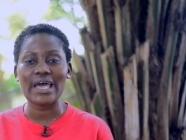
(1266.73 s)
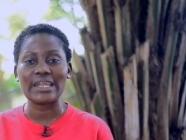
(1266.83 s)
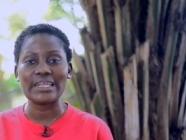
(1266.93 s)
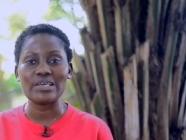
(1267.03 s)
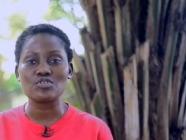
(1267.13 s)

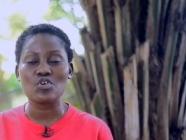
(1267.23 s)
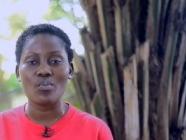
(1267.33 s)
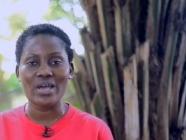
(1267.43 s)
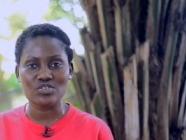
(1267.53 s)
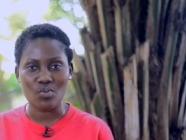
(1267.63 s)
and Lee
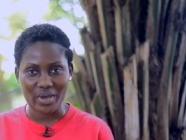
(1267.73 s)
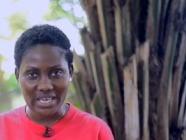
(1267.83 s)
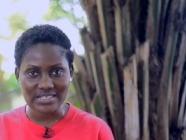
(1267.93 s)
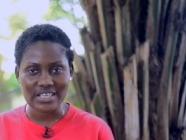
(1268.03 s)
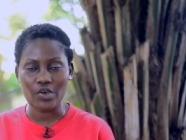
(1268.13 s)
Tomato
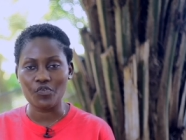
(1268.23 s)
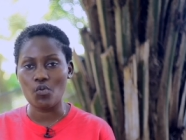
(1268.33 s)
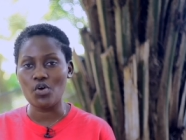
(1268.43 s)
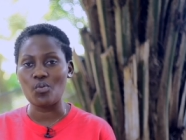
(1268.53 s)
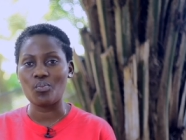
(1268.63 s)
Mix. If you
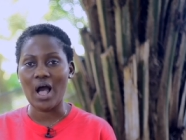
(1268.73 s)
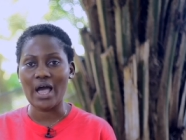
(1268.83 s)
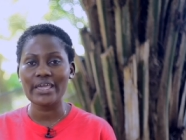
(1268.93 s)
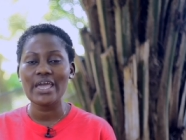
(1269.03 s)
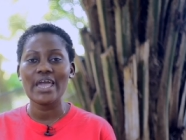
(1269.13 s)
want to
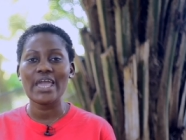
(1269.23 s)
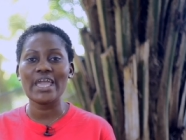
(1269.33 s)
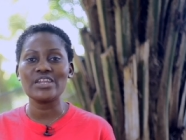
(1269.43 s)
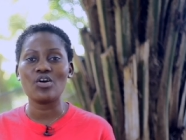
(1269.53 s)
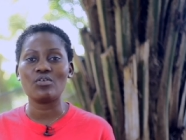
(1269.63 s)
buy
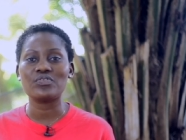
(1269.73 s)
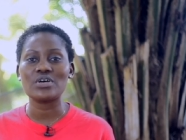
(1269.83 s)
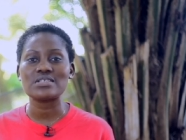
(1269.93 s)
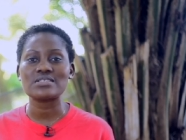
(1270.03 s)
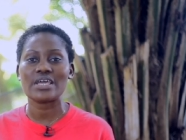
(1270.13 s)
any of
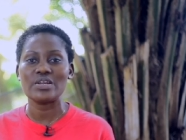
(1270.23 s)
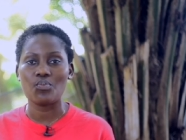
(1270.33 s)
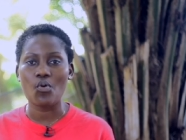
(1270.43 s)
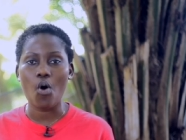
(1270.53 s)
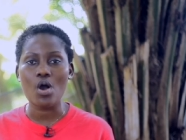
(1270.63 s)
this in
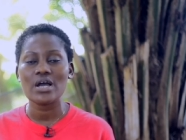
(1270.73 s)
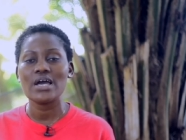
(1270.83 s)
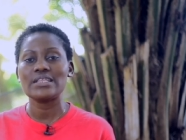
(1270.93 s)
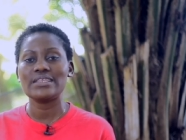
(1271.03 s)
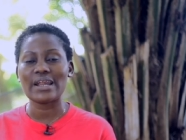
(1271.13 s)
bulk,
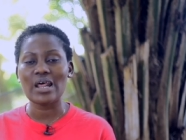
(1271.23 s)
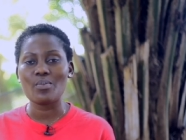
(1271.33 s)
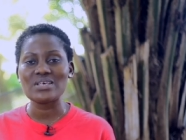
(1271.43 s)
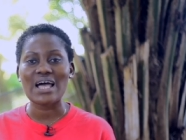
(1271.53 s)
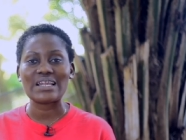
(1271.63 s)
their
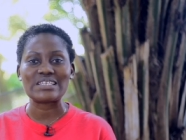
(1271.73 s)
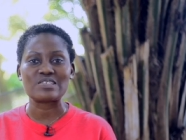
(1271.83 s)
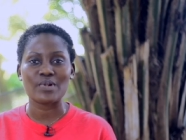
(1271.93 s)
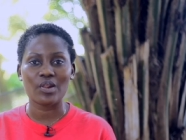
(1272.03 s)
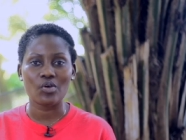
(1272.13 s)
numbers are
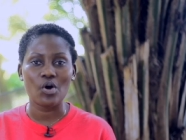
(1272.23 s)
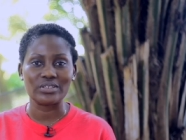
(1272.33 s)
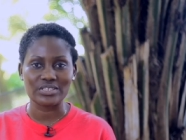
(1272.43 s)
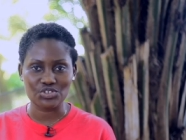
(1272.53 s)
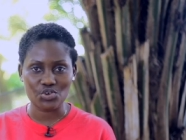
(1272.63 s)
displayed on
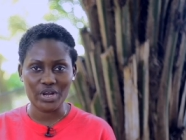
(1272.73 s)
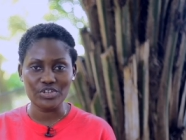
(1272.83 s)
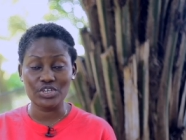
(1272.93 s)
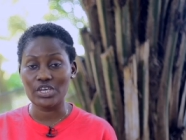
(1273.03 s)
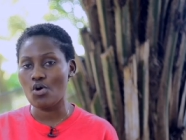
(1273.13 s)
the screen.
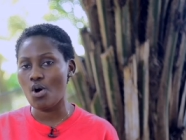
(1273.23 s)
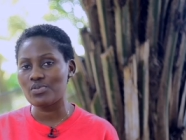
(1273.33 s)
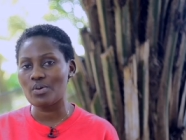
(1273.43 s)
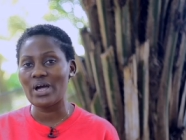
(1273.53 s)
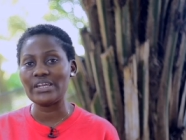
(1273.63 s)
You can call
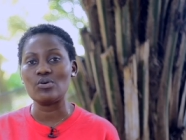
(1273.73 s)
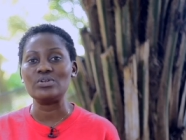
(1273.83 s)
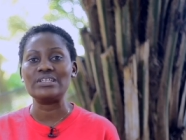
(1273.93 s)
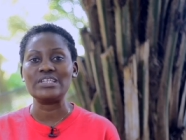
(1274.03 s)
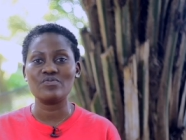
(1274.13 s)
them and they'll
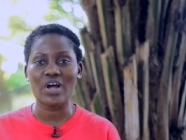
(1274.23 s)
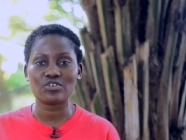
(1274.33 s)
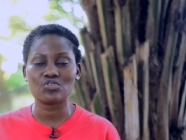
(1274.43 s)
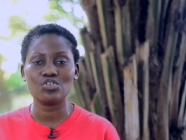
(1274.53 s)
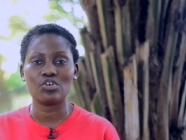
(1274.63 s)
deliver
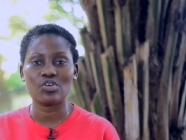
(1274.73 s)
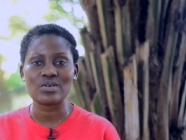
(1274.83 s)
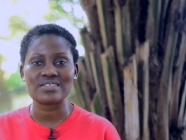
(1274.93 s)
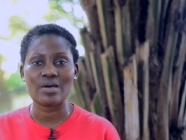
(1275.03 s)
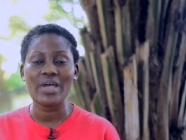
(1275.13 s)
to your
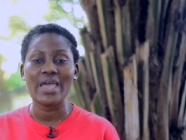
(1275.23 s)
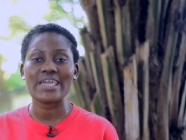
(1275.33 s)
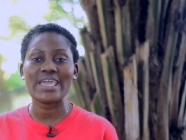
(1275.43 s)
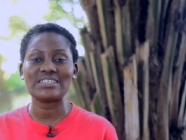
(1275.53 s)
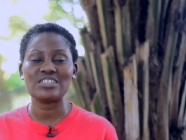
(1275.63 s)
doorstep.
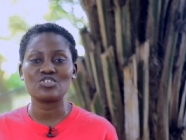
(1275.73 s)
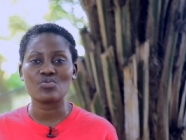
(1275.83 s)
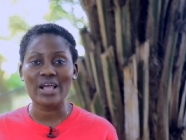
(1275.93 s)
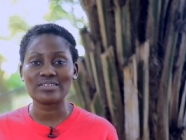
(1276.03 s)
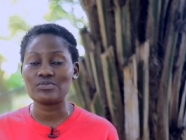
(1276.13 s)
Get
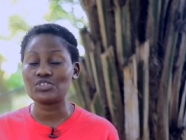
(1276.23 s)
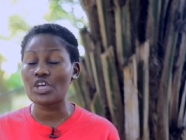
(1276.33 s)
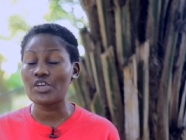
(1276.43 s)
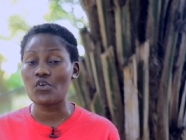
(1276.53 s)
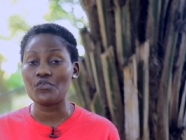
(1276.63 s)
interactive,
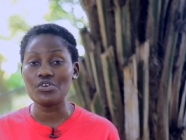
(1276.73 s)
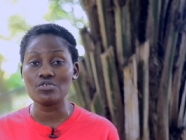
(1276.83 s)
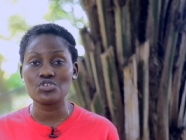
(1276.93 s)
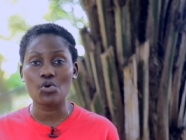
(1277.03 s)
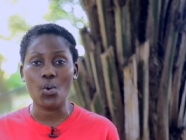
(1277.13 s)
share your
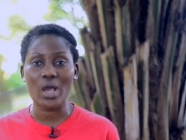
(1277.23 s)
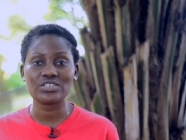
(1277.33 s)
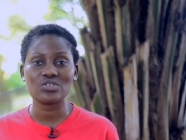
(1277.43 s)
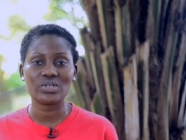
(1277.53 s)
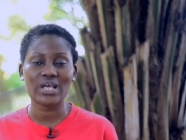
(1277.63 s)
views, your
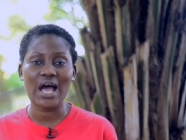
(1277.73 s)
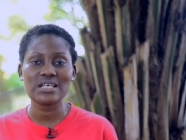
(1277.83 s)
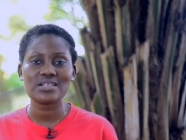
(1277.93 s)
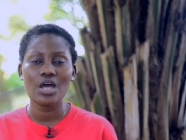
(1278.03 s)
questions with us